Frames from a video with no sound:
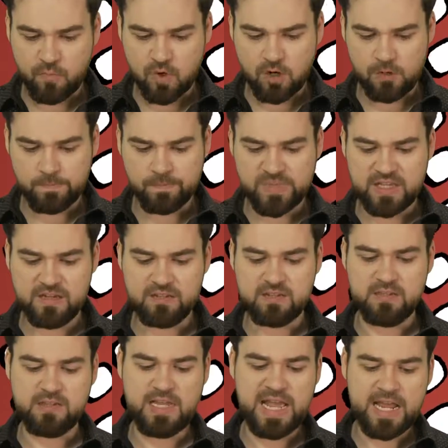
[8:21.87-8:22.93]
Bar. It is
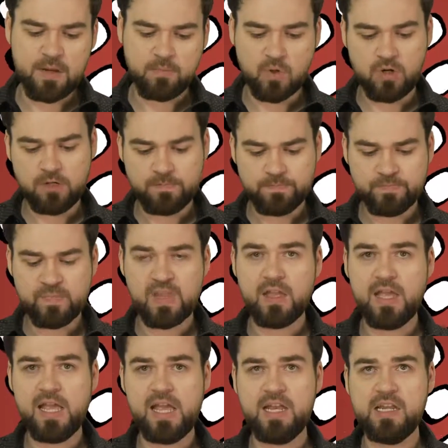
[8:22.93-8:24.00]
in Edinburgh,
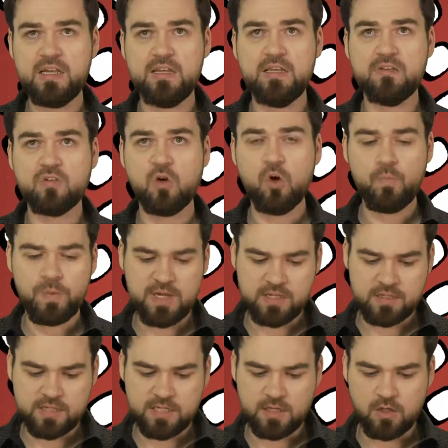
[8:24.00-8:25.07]
and it is open
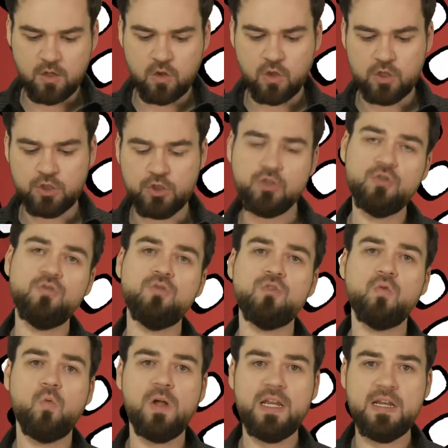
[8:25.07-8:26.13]
until June
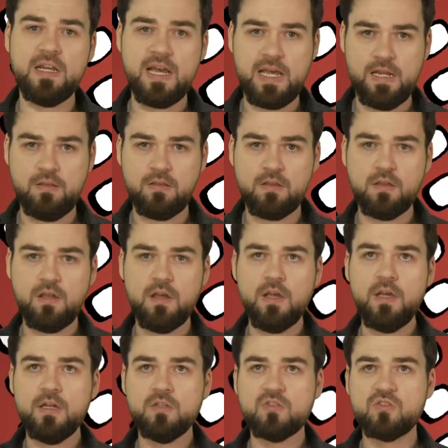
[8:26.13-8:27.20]
29th.
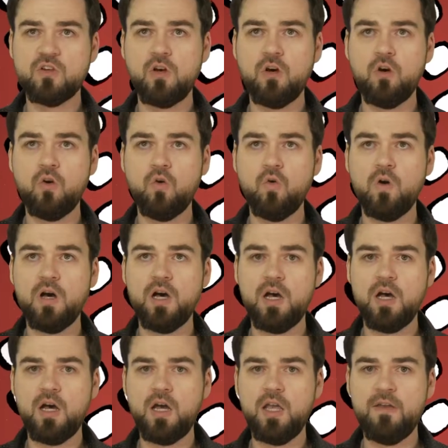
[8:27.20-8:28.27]

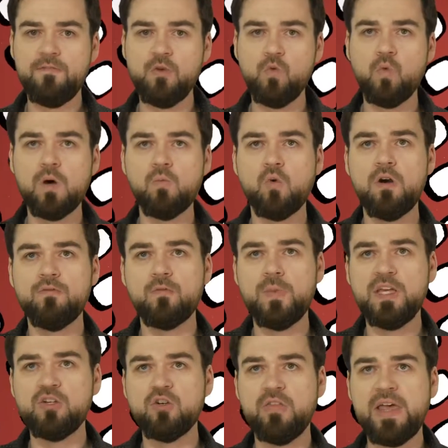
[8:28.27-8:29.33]
So if you want more
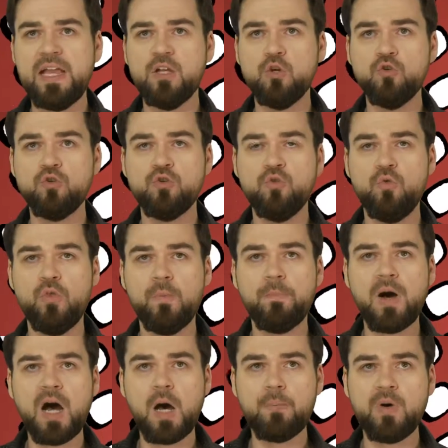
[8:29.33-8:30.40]
information on that, go to
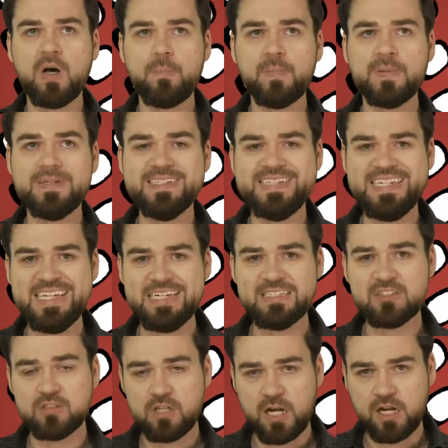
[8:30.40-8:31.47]

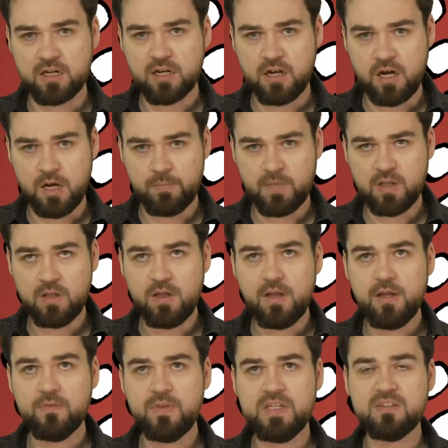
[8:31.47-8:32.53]
thepopupgeeks.com.
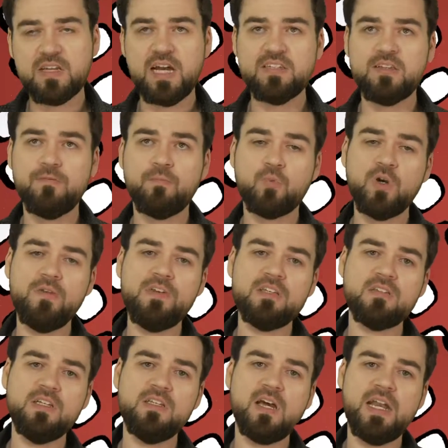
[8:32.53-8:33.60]
These guys have
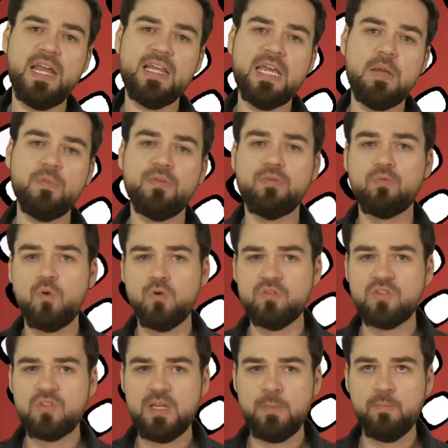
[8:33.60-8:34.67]
previously done a Game of
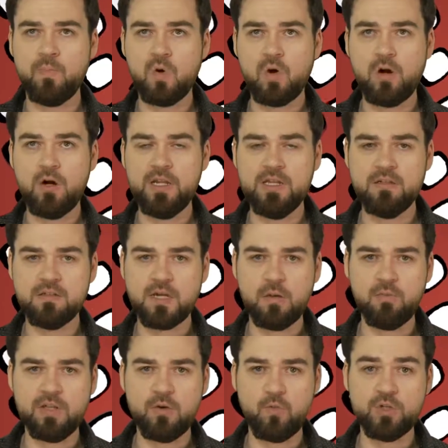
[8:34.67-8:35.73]
Thrones themed bar in
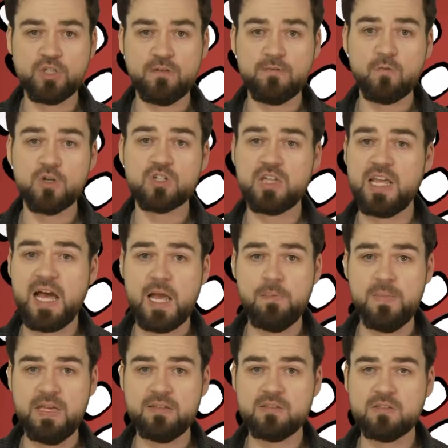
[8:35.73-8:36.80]
Dublin, which unfortunately I
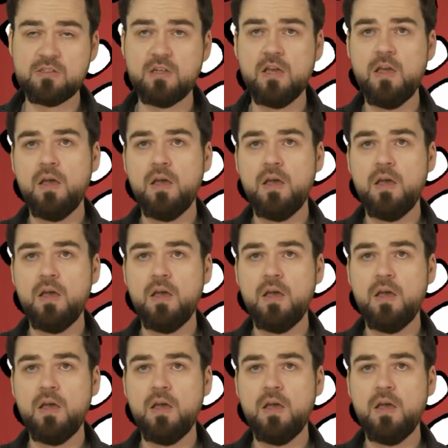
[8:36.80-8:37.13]
missed.